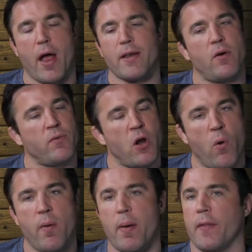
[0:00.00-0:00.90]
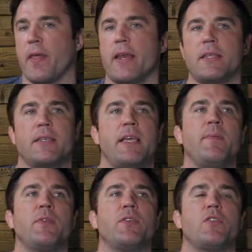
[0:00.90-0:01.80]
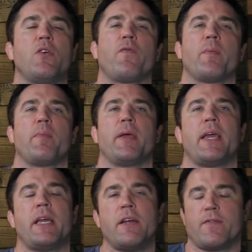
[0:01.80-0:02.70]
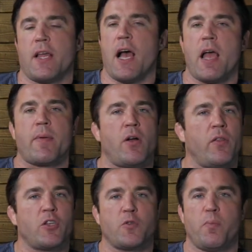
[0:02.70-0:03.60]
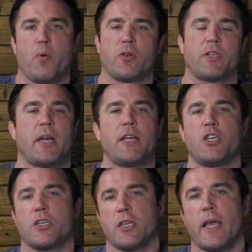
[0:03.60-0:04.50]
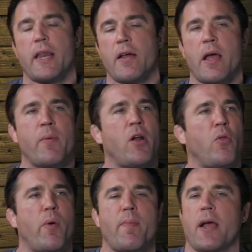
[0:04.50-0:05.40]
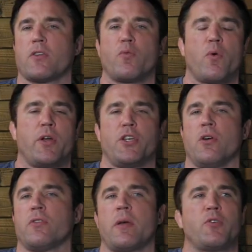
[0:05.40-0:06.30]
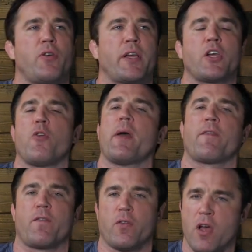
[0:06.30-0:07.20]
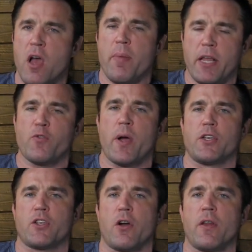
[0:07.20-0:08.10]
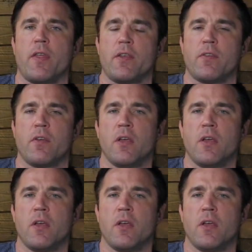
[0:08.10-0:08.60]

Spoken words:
I don't know about that. It seems as though from the beginning of time and all the sports that I just laid out, and I went all the way back to Roy Jones. I'm sure I could go back further, but that's where I started this.